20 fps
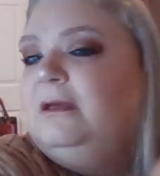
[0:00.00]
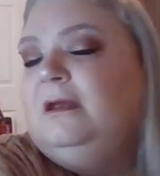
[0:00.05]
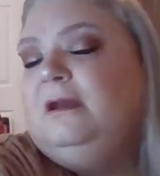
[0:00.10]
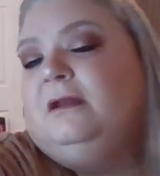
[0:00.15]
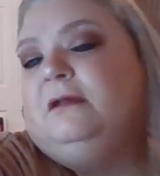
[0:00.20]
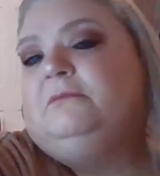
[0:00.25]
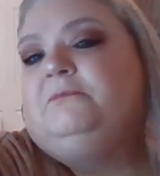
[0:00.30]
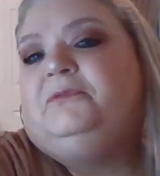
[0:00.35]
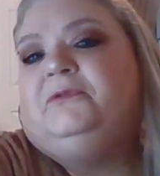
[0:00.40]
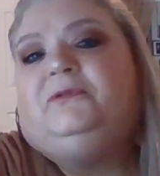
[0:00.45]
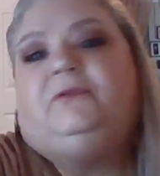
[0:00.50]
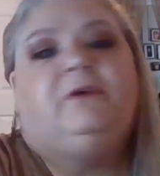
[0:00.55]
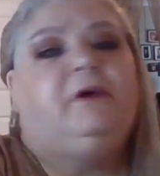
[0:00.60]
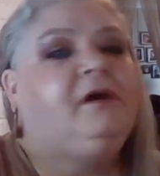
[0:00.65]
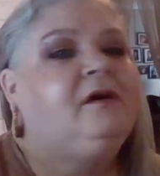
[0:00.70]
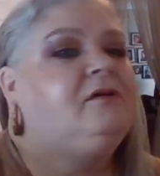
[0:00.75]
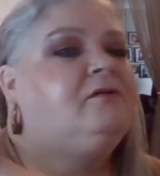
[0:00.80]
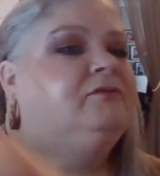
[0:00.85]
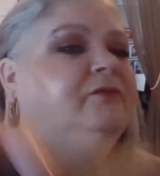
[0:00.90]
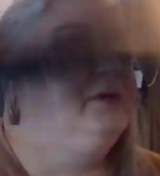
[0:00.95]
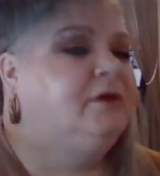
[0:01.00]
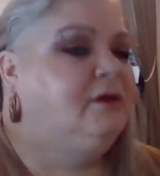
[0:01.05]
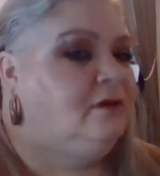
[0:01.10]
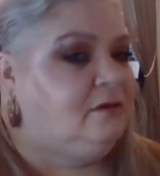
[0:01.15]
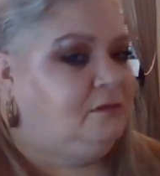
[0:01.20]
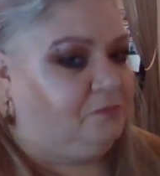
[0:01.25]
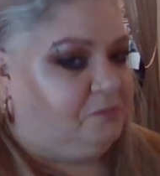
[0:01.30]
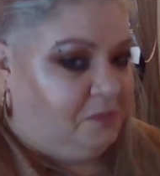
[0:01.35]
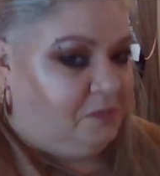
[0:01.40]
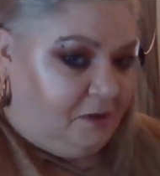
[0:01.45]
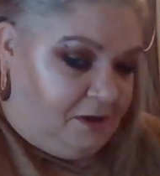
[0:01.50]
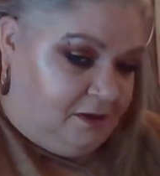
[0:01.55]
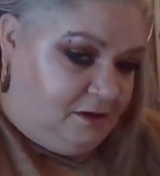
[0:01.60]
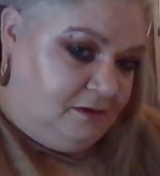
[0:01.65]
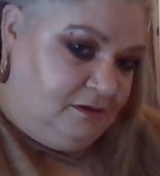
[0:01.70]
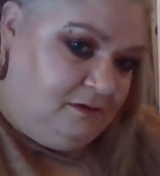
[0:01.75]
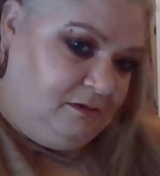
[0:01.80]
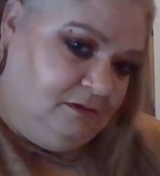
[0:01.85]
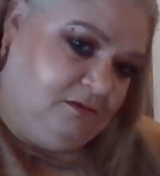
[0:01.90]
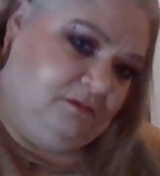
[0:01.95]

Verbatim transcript: And I'm sick of it, but